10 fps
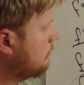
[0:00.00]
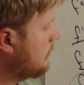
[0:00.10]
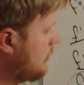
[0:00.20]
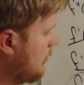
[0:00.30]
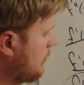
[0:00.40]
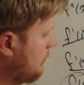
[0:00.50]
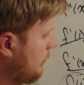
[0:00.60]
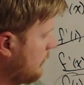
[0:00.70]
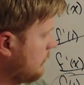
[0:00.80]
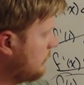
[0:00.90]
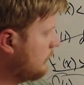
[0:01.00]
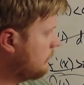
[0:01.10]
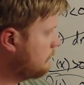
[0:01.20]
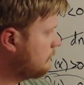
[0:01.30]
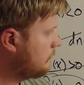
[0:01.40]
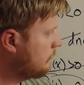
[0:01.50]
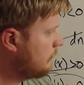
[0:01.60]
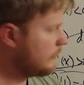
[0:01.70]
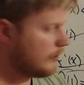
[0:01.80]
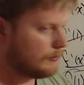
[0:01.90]
as long as it fits.
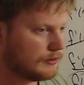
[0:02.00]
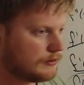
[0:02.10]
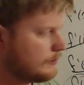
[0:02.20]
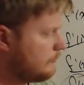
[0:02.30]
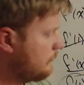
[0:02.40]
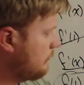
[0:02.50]
But that works.